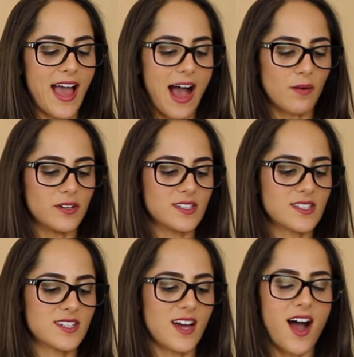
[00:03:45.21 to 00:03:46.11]
hours
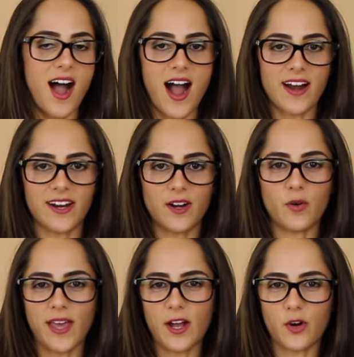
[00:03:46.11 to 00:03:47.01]
to harden or
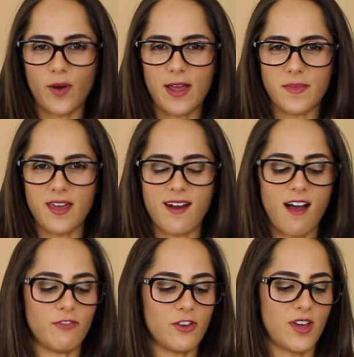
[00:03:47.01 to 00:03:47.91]
get creamy
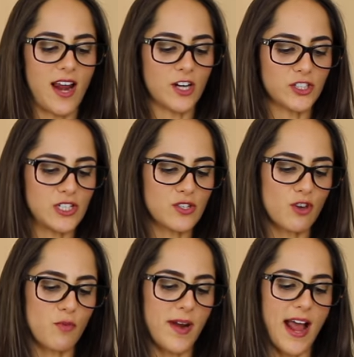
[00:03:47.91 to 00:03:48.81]
enough that you can actually
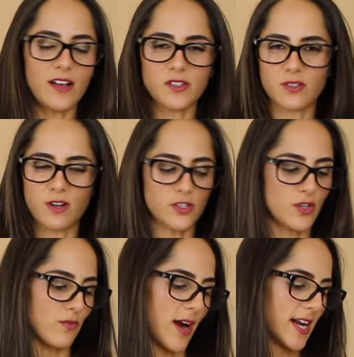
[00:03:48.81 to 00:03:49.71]
scoop it out so it's not so
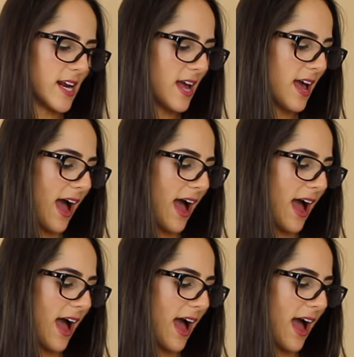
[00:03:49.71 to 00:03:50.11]
runny.